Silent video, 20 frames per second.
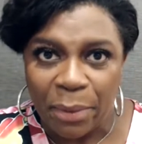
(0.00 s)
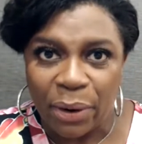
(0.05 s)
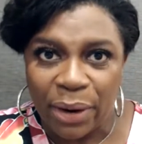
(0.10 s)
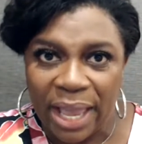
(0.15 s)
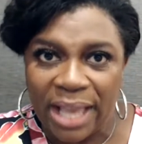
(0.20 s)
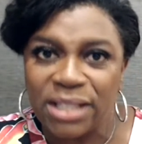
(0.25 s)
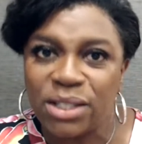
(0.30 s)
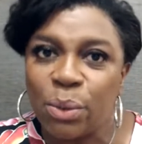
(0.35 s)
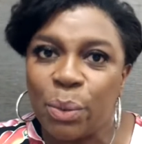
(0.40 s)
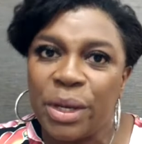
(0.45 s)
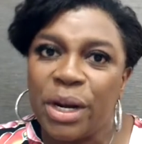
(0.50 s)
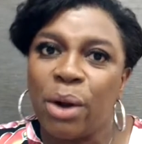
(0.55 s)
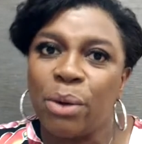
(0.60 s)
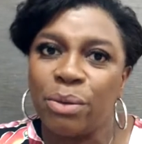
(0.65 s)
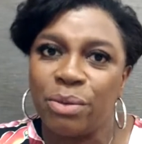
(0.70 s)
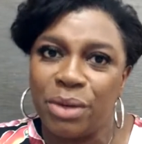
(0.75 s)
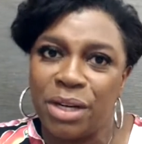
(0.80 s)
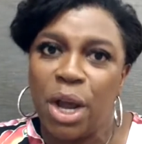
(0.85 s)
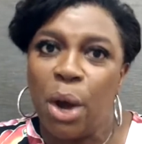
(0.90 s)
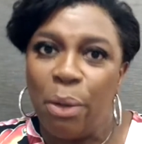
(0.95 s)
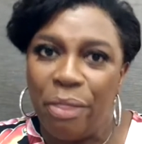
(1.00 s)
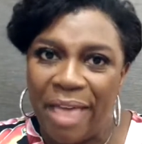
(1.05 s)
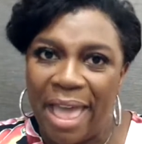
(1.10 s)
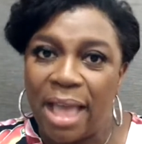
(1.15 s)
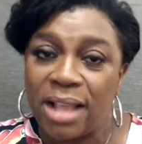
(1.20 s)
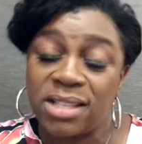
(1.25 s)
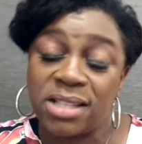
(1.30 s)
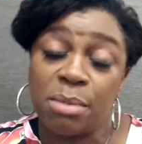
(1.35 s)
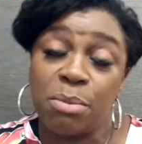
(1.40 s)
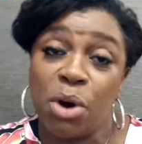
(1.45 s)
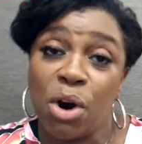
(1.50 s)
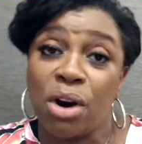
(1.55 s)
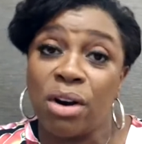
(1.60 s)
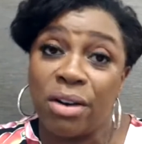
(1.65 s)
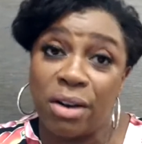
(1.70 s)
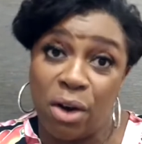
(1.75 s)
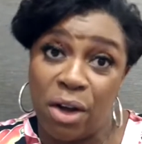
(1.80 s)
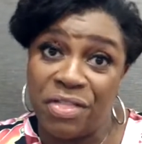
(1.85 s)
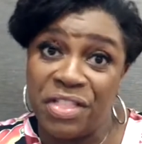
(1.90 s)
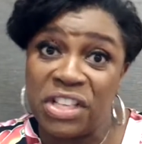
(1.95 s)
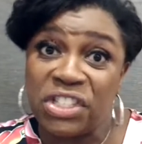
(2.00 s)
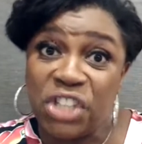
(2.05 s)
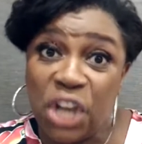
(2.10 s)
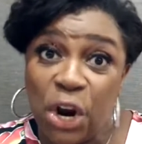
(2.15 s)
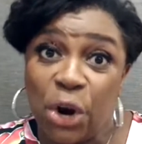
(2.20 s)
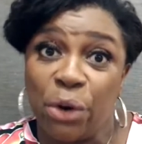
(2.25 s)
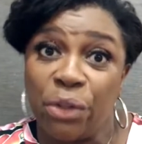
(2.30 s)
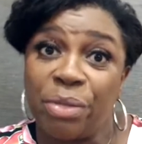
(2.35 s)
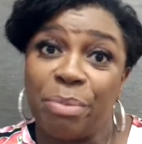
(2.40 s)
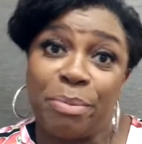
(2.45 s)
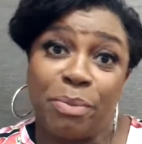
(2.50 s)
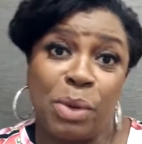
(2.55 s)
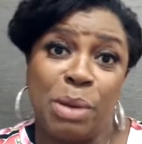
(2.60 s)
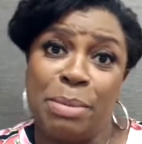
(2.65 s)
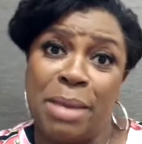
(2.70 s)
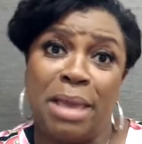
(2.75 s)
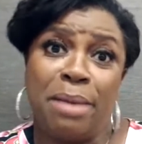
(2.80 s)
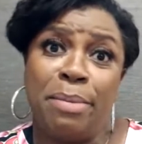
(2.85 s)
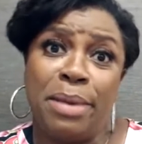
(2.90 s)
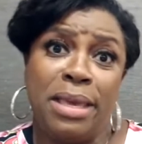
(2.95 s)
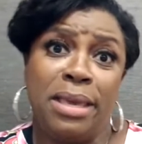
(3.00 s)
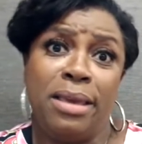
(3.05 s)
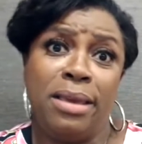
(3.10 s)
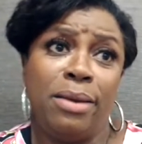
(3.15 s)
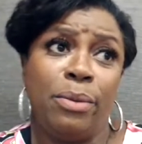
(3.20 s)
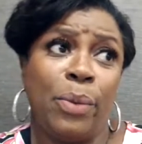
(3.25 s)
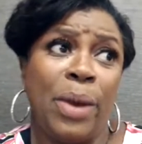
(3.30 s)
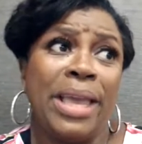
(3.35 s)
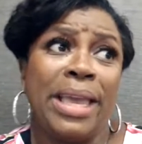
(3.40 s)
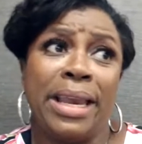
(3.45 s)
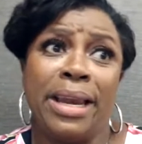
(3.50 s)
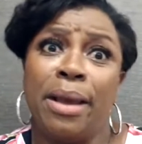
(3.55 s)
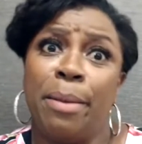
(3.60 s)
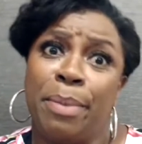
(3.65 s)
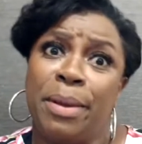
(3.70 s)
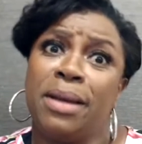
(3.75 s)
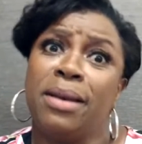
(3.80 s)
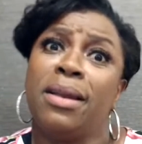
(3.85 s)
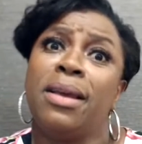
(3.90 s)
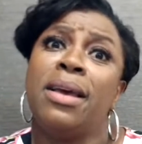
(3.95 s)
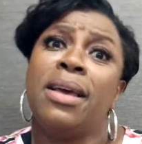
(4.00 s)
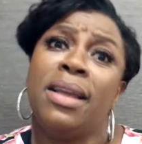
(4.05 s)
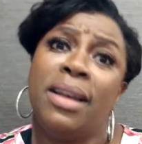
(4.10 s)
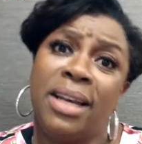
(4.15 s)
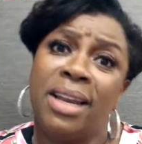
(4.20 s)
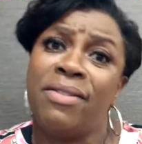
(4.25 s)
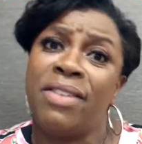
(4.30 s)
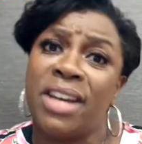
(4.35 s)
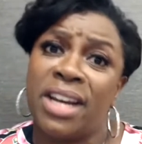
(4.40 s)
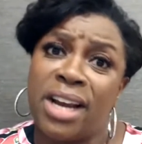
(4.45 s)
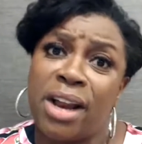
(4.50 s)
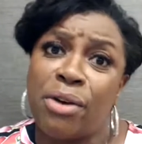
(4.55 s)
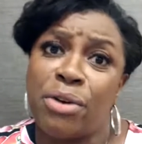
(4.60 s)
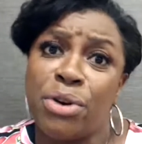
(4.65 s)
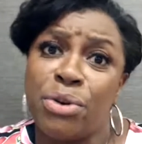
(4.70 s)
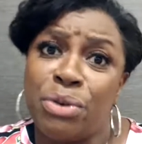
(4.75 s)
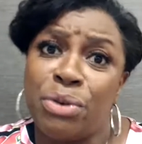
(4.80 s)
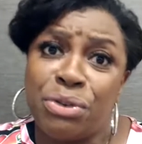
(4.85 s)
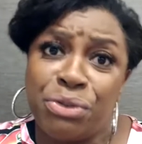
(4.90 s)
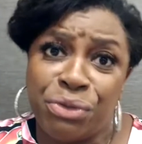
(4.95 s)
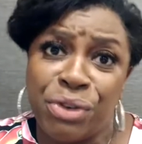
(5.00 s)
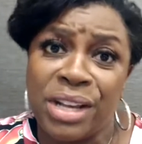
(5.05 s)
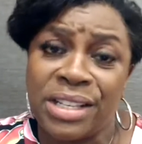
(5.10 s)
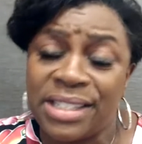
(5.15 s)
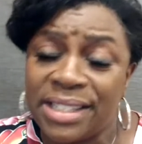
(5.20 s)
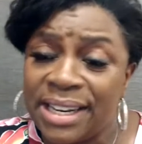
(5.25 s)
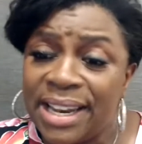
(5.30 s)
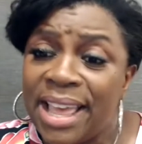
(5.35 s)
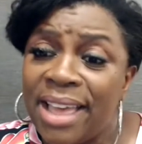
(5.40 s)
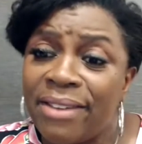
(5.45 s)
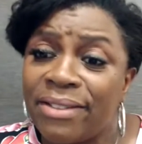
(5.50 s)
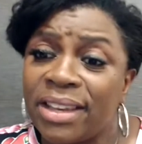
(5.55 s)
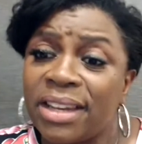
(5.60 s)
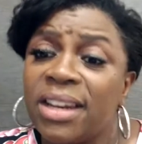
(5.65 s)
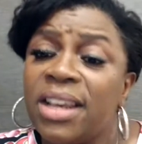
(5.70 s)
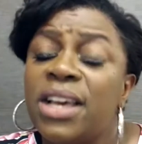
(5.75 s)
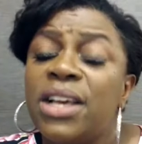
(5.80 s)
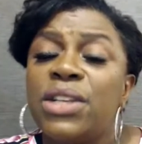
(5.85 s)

Okay. So we don't know that tomorrow on this earth, we may be waking up and living in our new address in heaven.